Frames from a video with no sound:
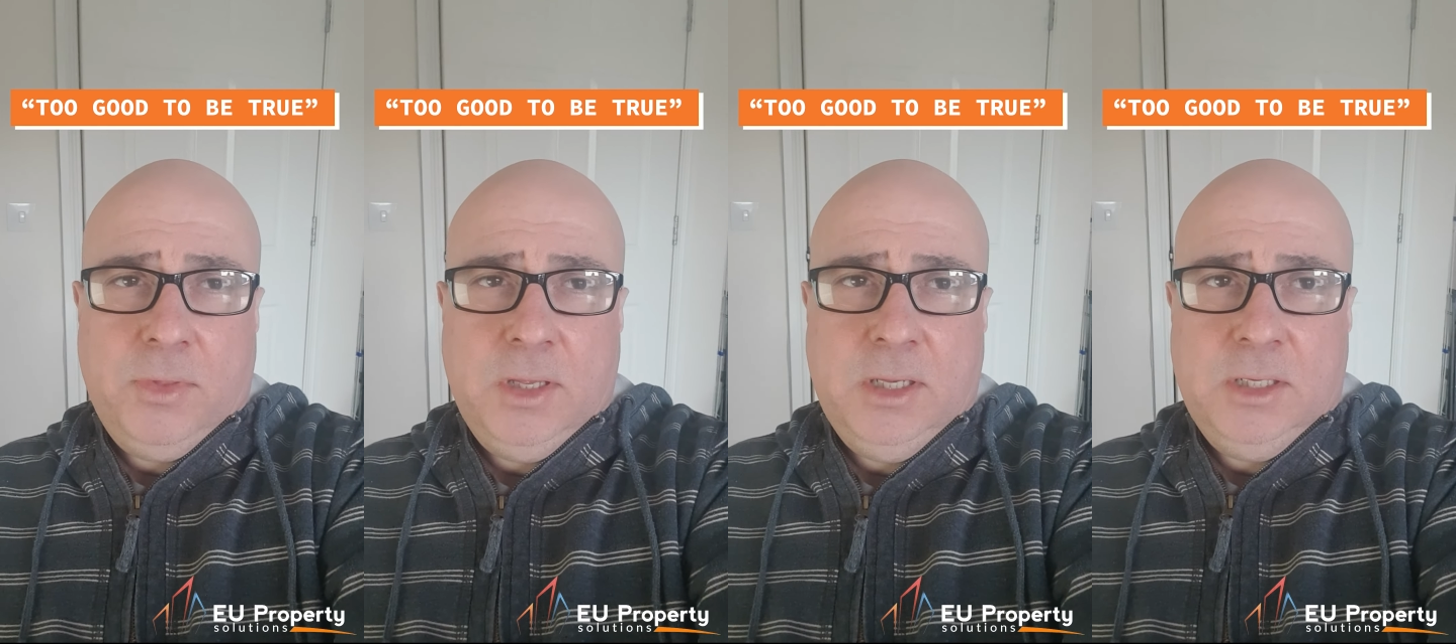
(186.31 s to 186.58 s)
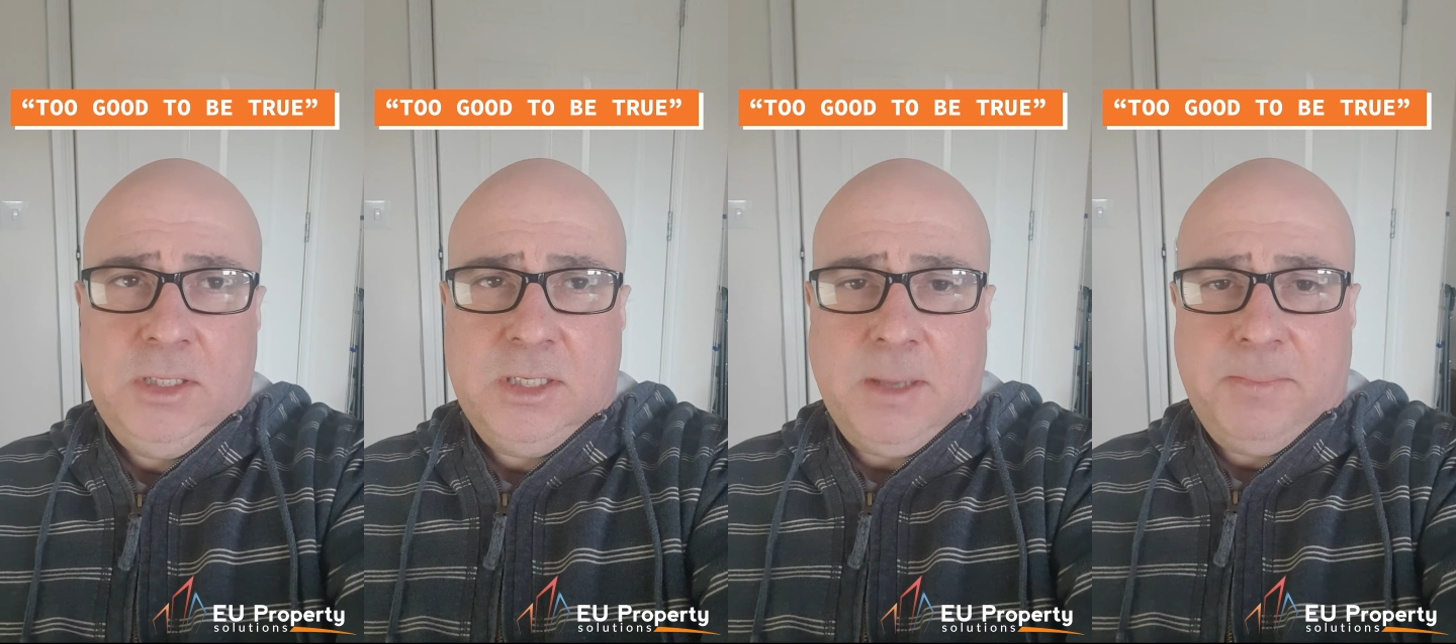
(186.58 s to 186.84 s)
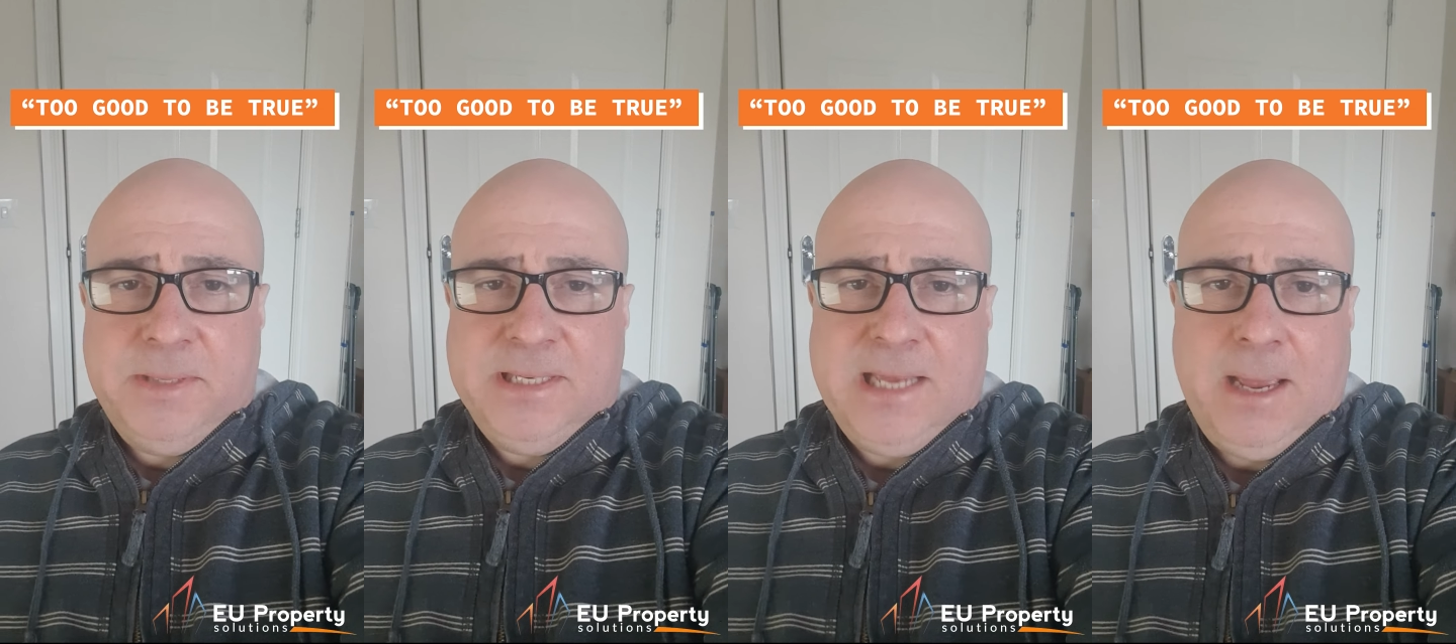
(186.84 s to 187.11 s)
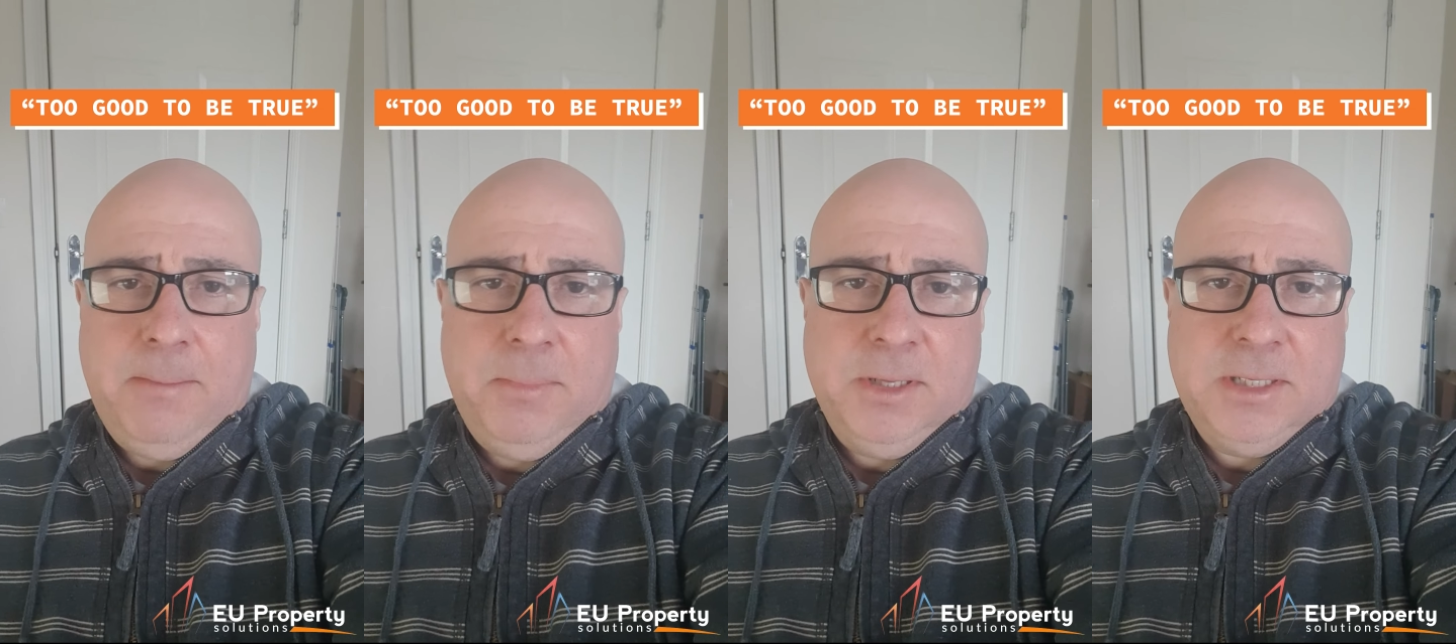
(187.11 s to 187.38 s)
the
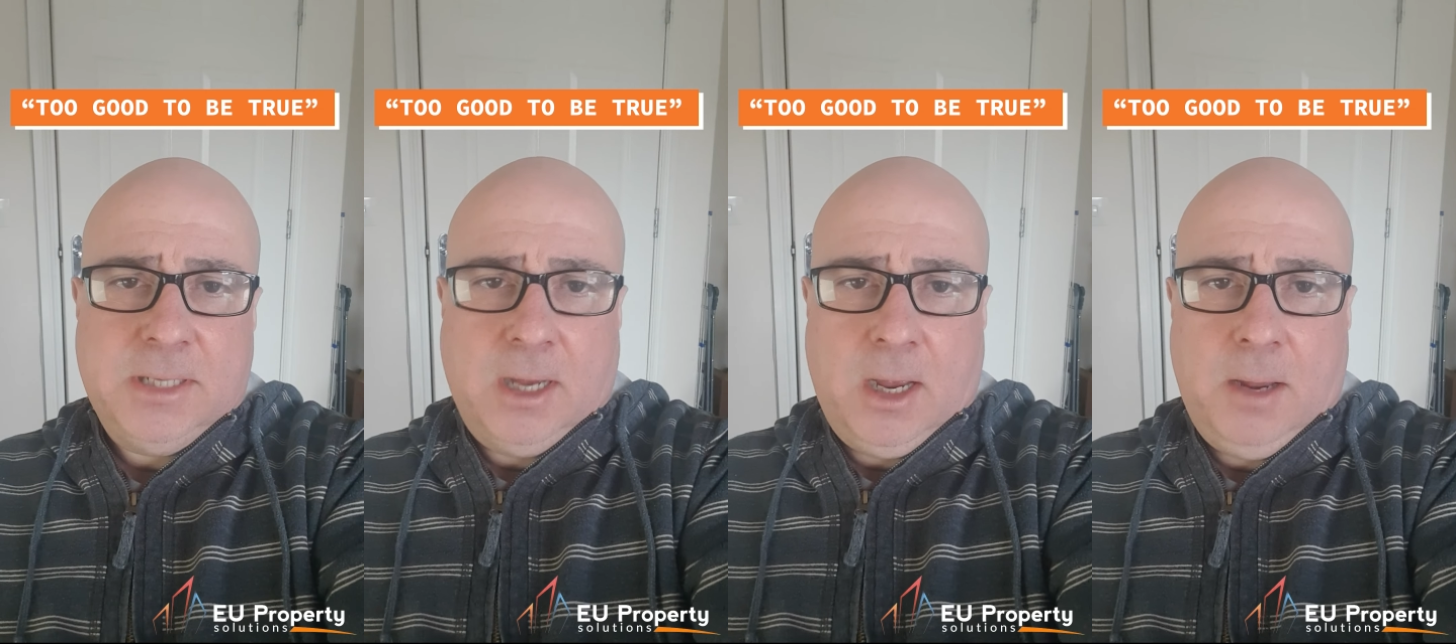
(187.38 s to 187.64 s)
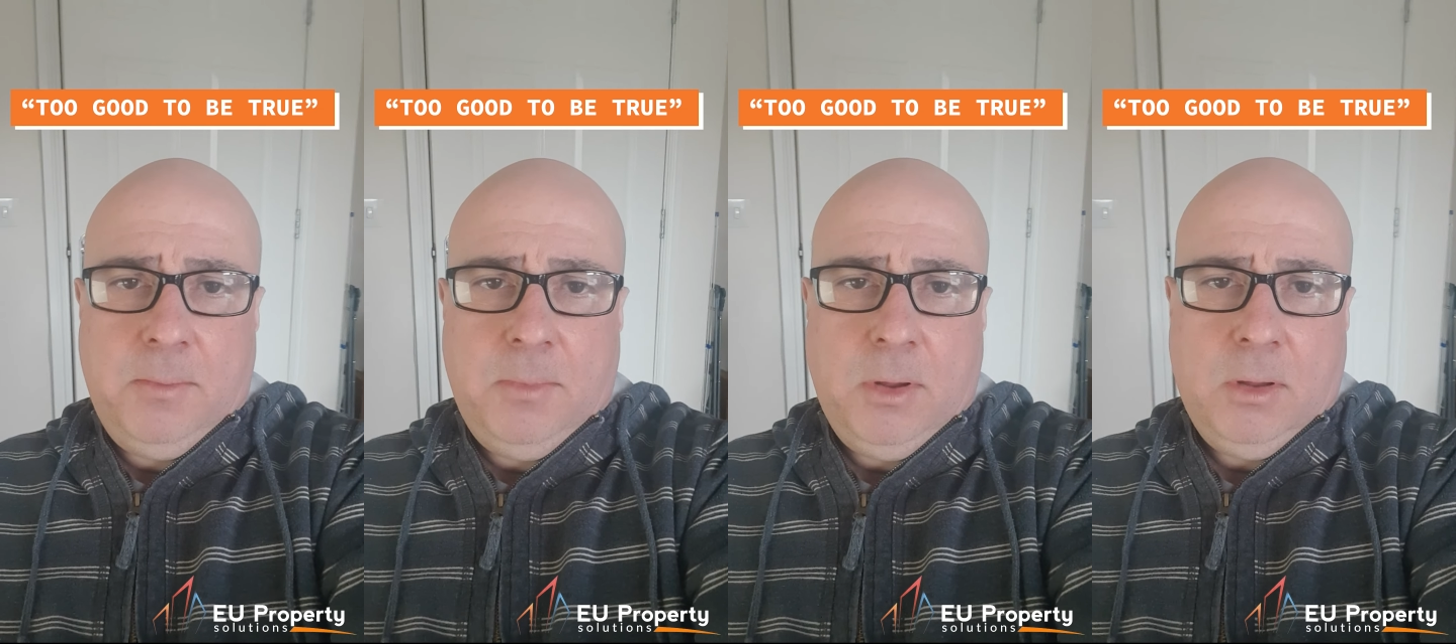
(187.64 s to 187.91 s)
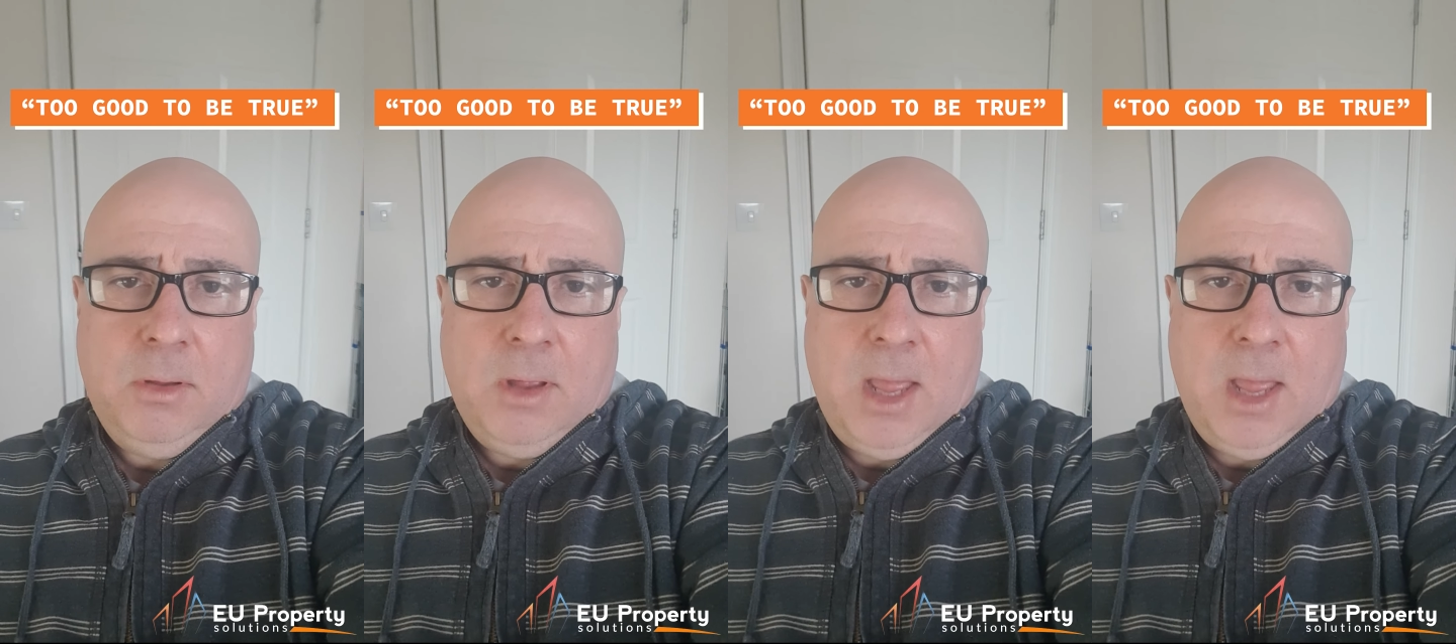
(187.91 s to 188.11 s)
September time,